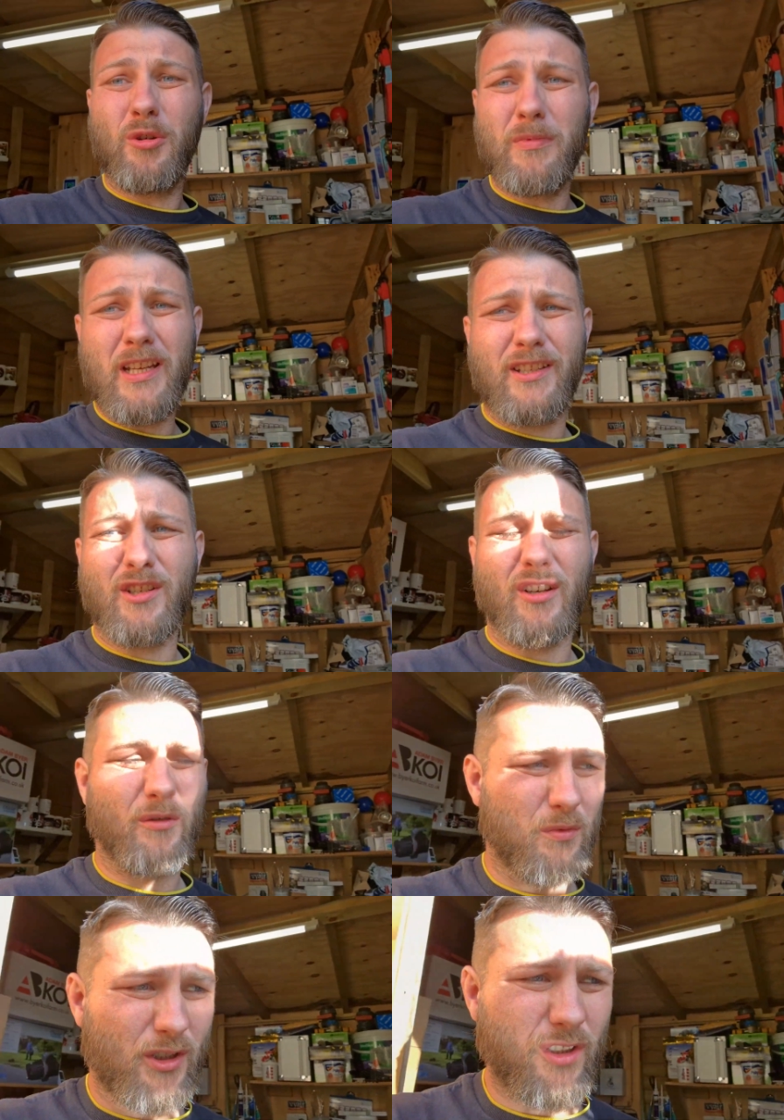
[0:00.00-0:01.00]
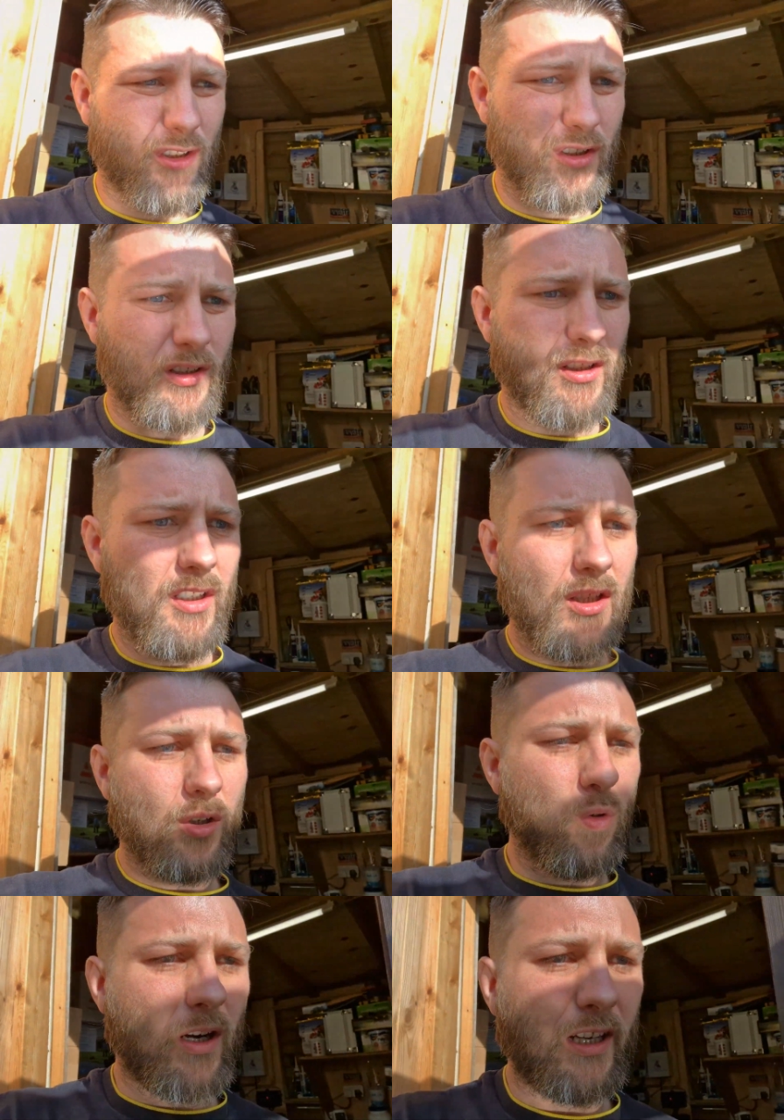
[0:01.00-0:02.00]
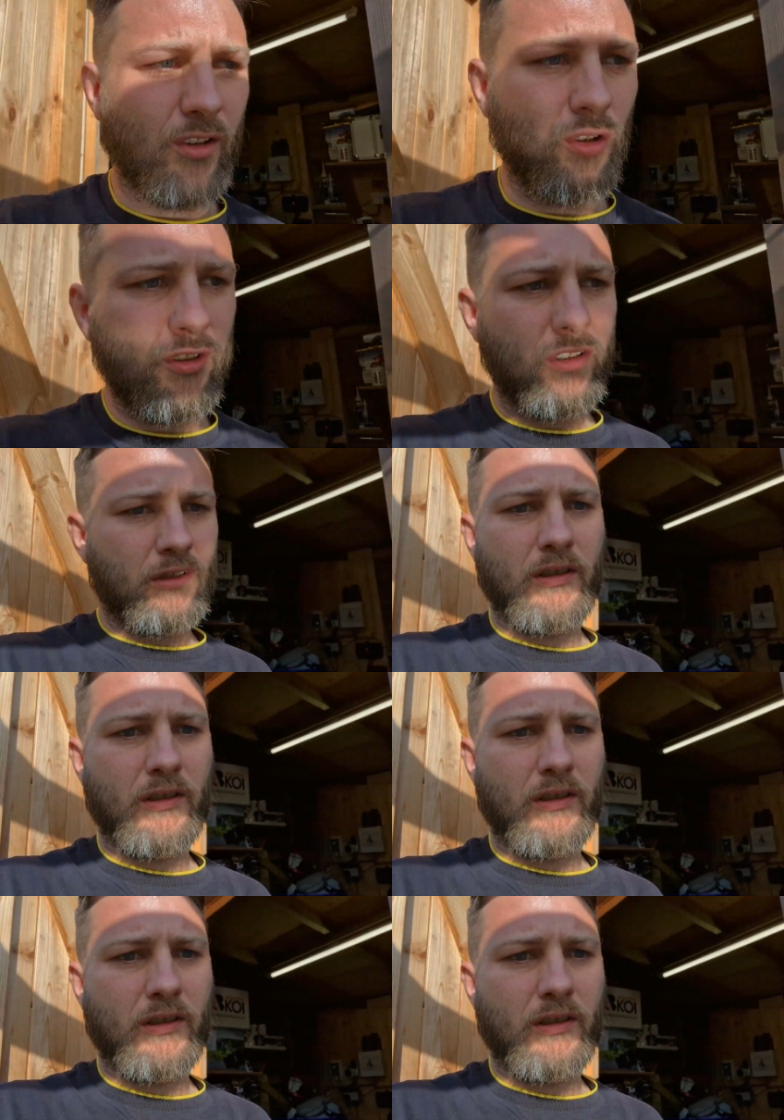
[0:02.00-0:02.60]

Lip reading: update on, which is quite good.